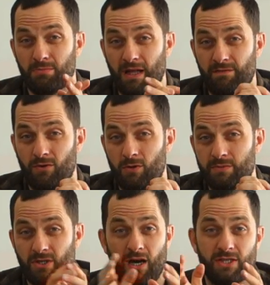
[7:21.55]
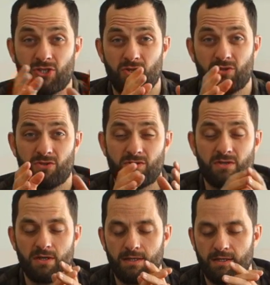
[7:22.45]
platforms
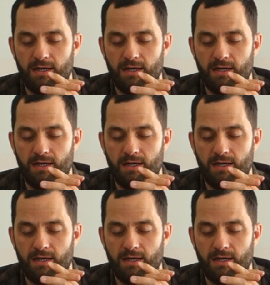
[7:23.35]
iTunes,